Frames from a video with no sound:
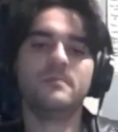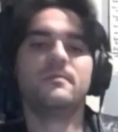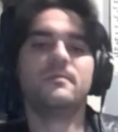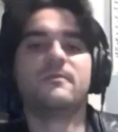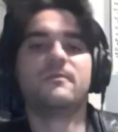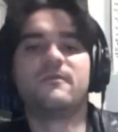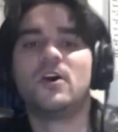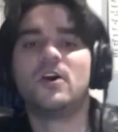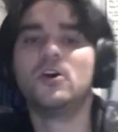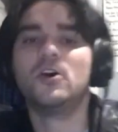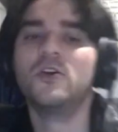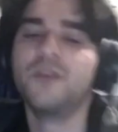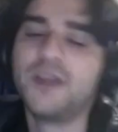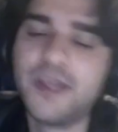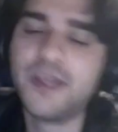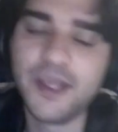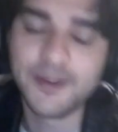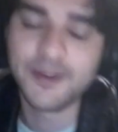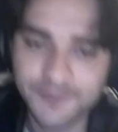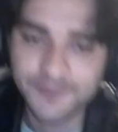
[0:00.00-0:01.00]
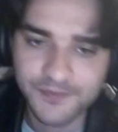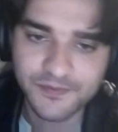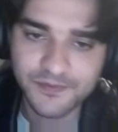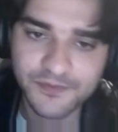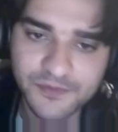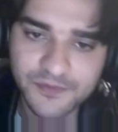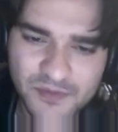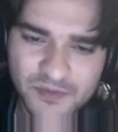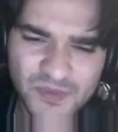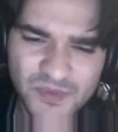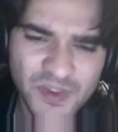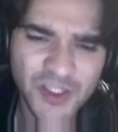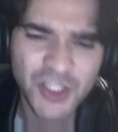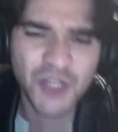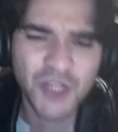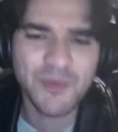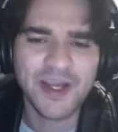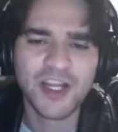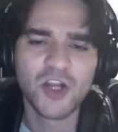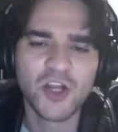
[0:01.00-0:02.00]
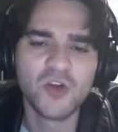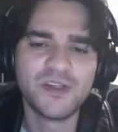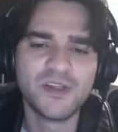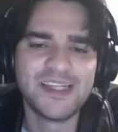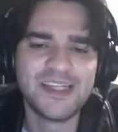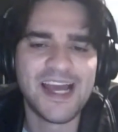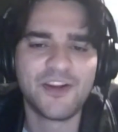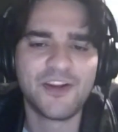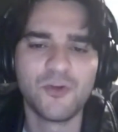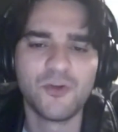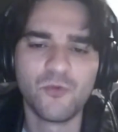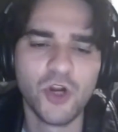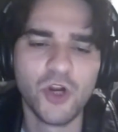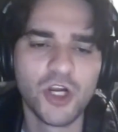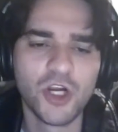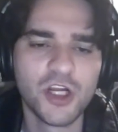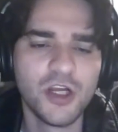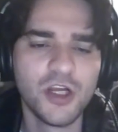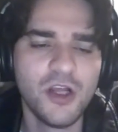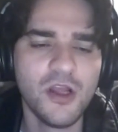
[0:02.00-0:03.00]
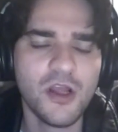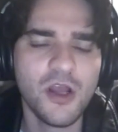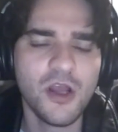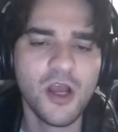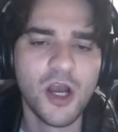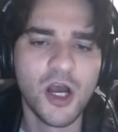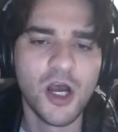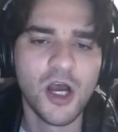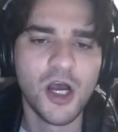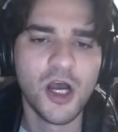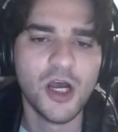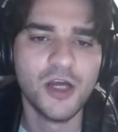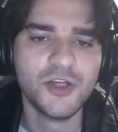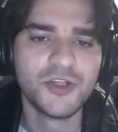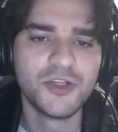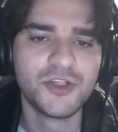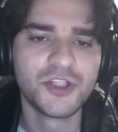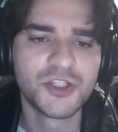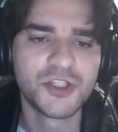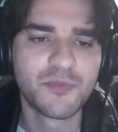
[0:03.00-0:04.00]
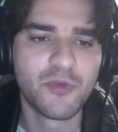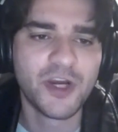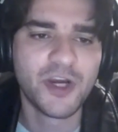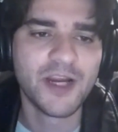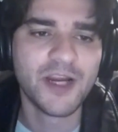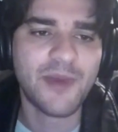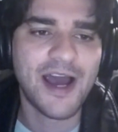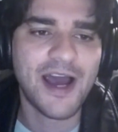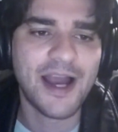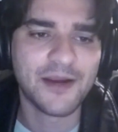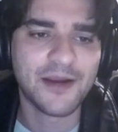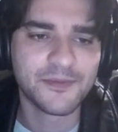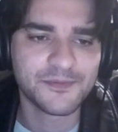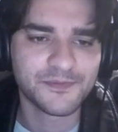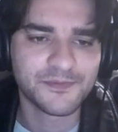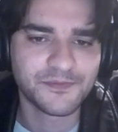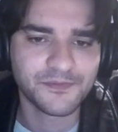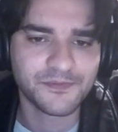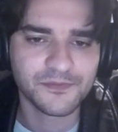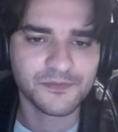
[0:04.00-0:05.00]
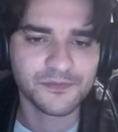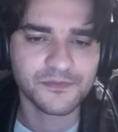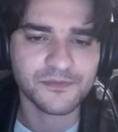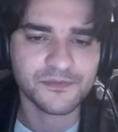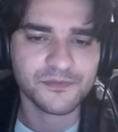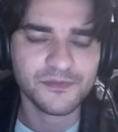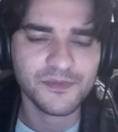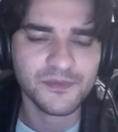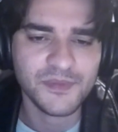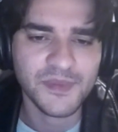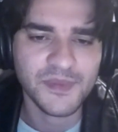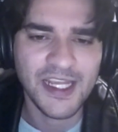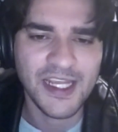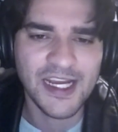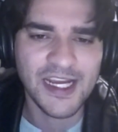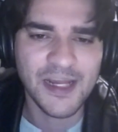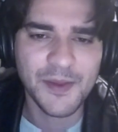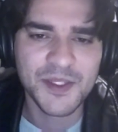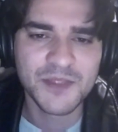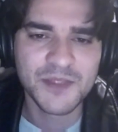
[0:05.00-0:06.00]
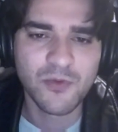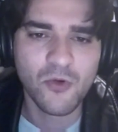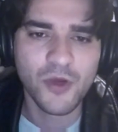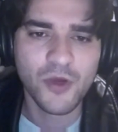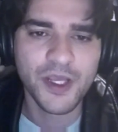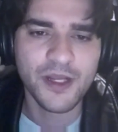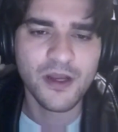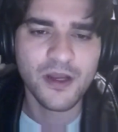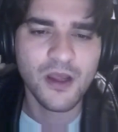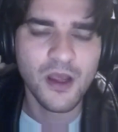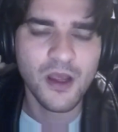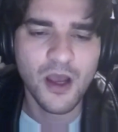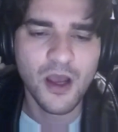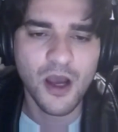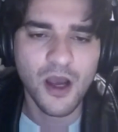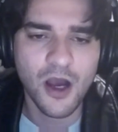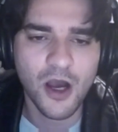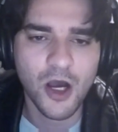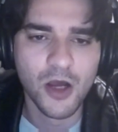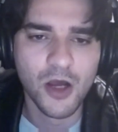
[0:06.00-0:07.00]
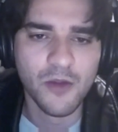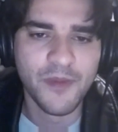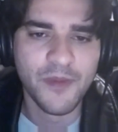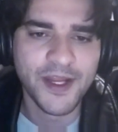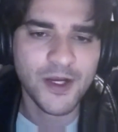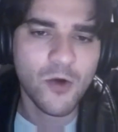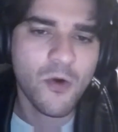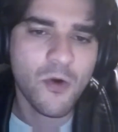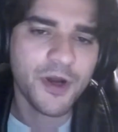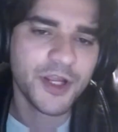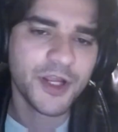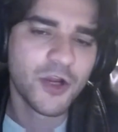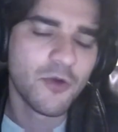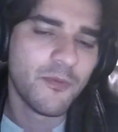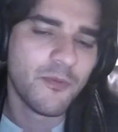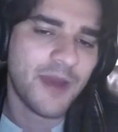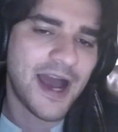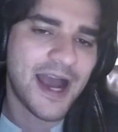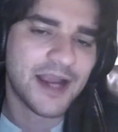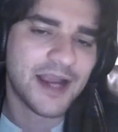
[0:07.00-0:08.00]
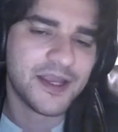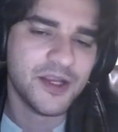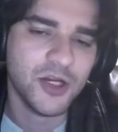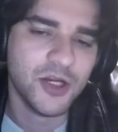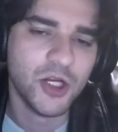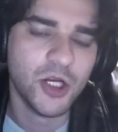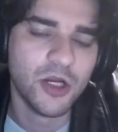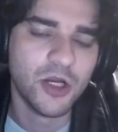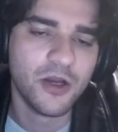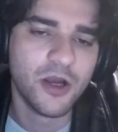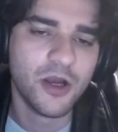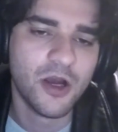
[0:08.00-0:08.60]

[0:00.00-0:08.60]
follow the king. You might go attack your rook. Just bring it back. And at this point, they don't want to go back here,